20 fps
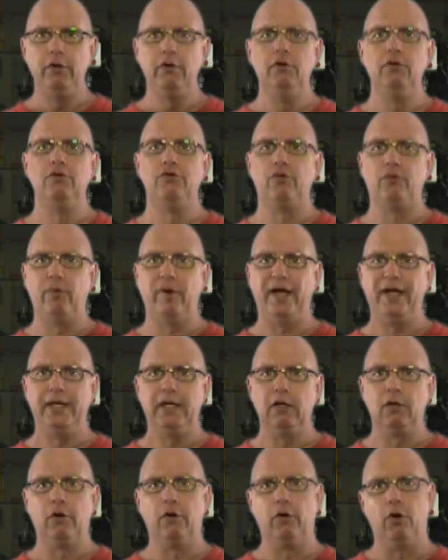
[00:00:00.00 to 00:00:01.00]
use
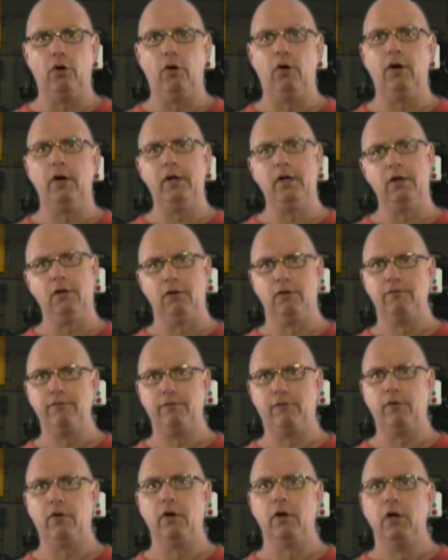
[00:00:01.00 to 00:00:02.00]
regular oil
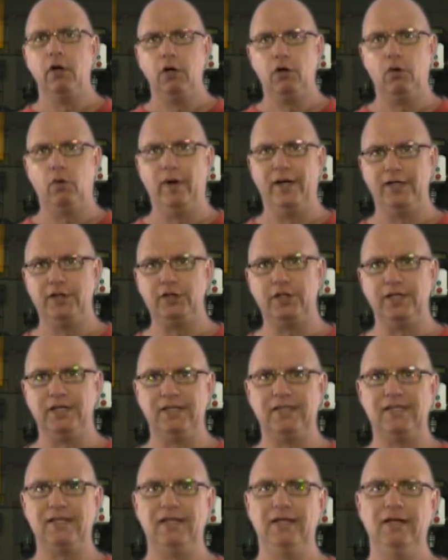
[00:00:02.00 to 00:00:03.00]
for quenching
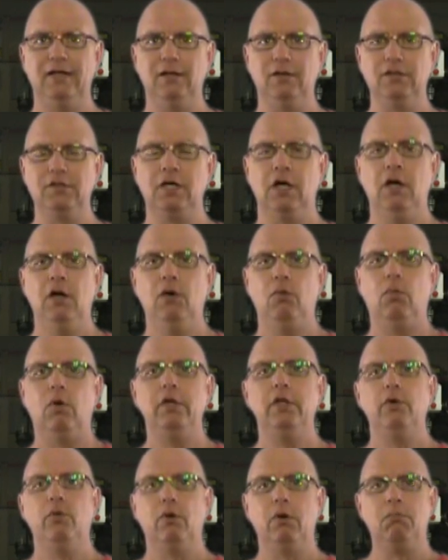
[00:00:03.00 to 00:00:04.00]
steels, well,
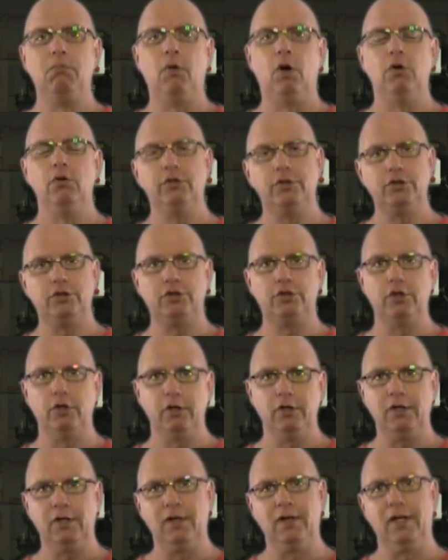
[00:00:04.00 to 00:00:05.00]
you will most
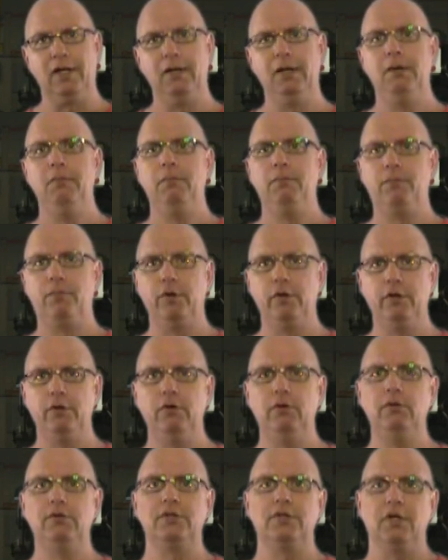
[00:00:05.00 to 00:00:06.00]
certainly
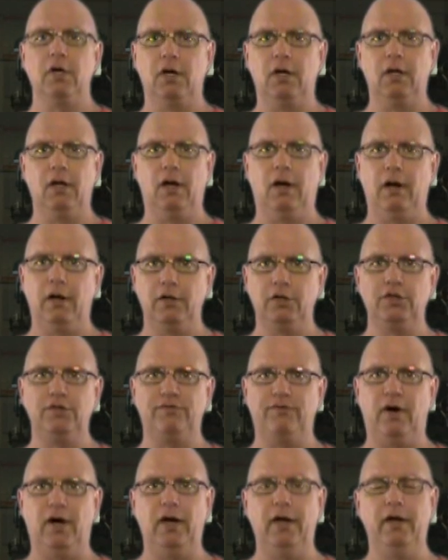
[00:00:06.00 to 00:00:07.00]
produce a large
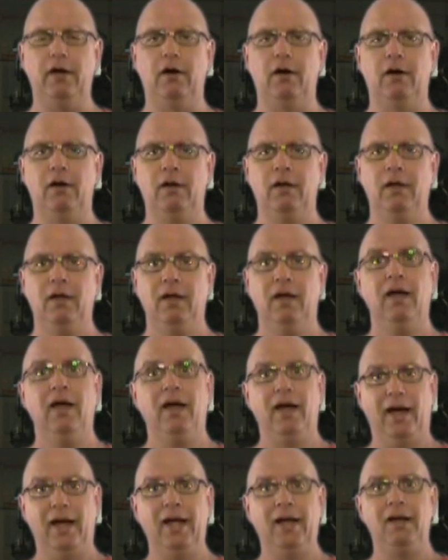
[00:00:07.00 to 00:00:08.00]
fire
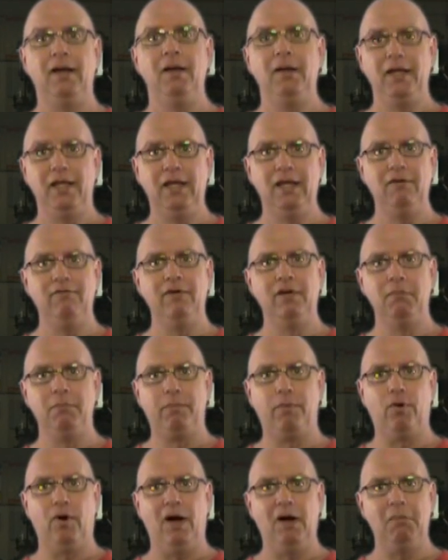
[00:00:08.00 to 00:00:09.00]
and even
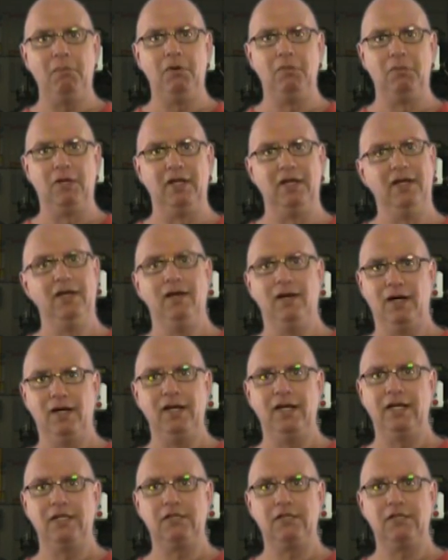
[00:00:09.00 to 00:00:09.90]
probably an